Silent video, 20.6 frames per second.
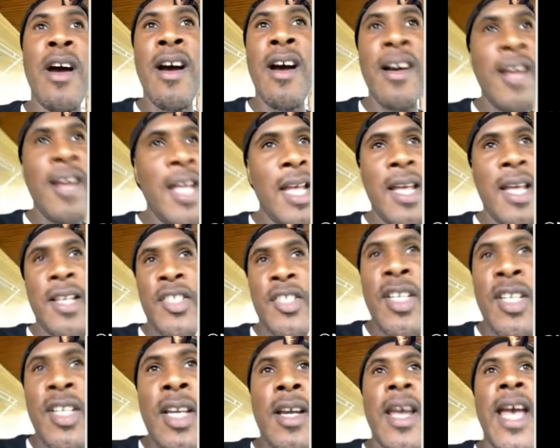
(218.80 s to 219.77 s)
are
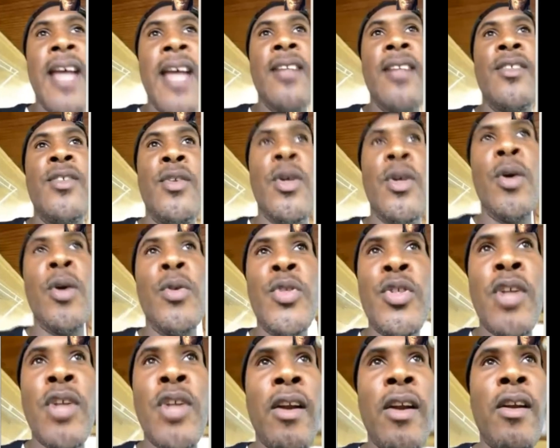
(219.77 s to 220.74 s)
sneakerheads. It
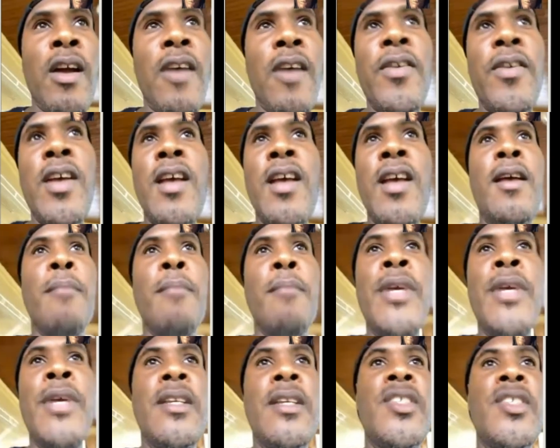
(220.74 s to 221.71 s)
started off
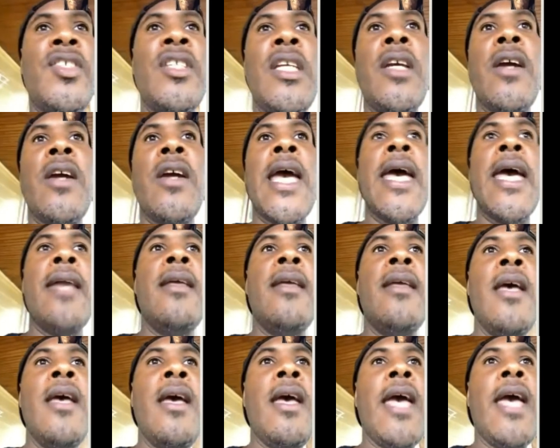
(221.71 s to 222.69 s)
being a sneakerhead,
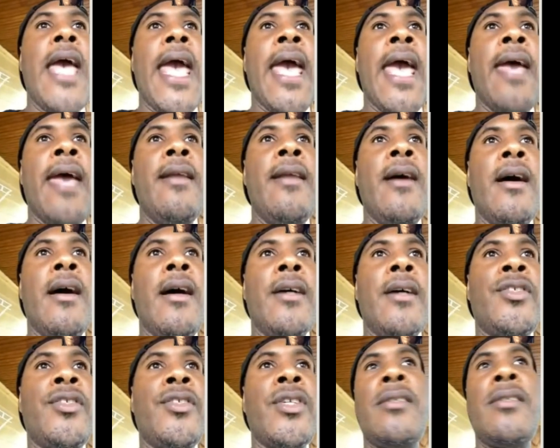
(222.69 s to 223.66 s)

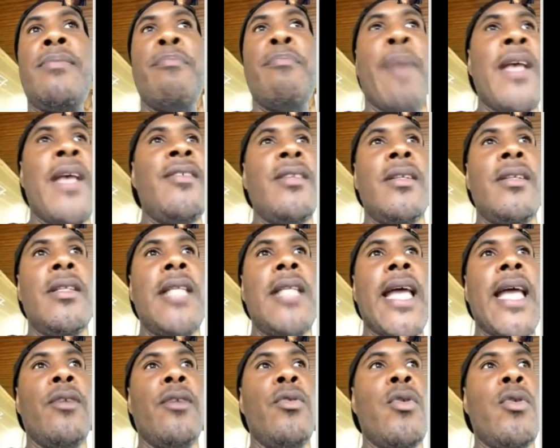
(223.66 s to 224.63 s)
and just basically
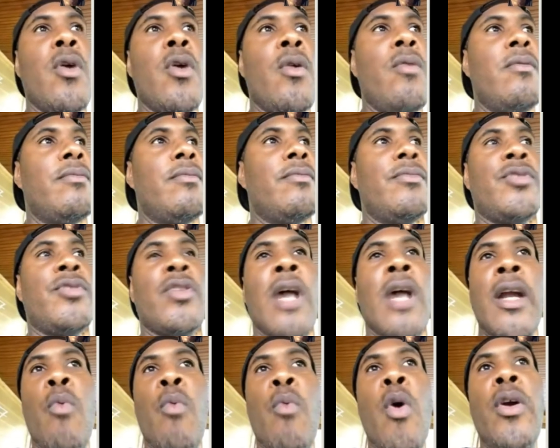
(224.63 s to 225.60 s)
like
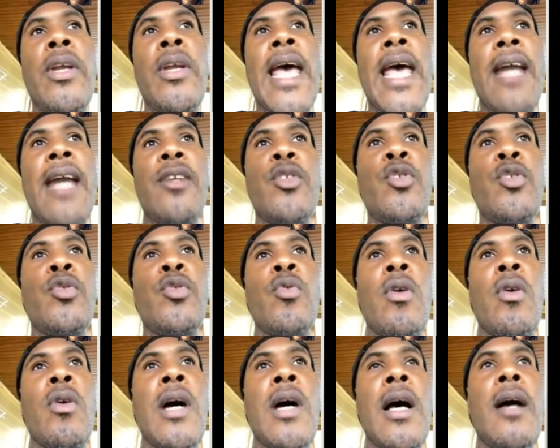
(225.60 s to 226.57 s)
started working at a
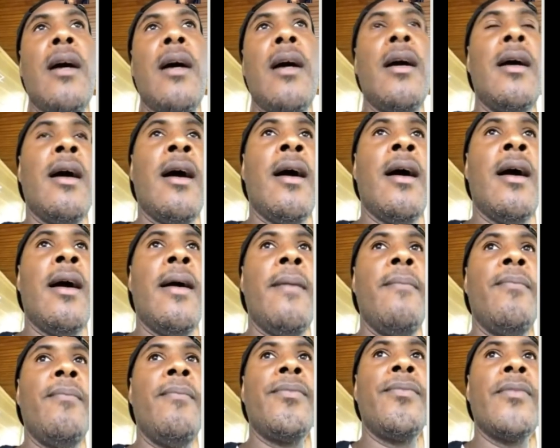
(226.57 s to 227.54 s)
store.
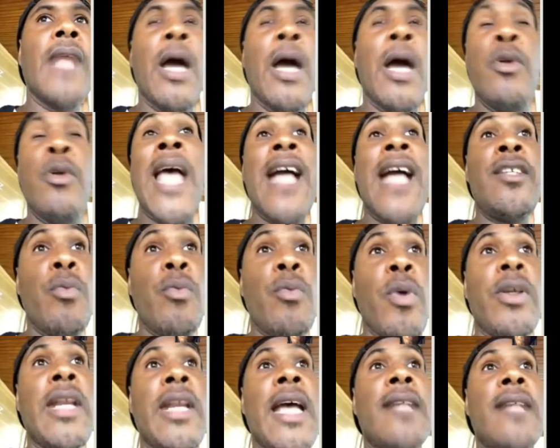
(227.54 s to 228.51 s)
I was actually
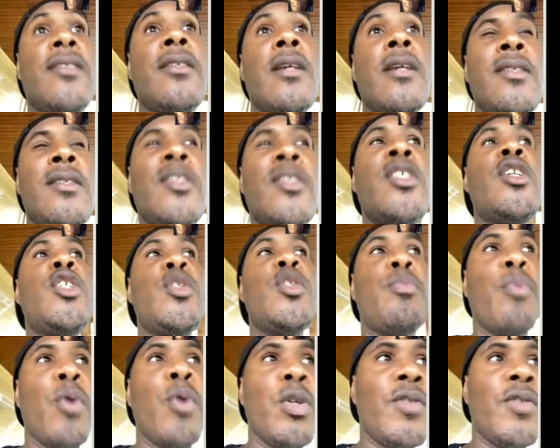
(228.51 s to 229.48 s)
working at City
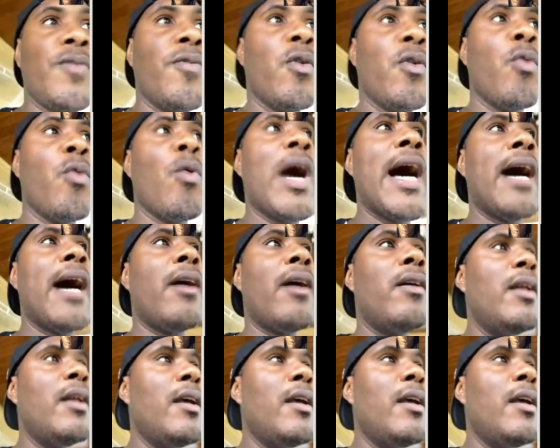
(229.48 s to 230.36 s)
Sports for a while,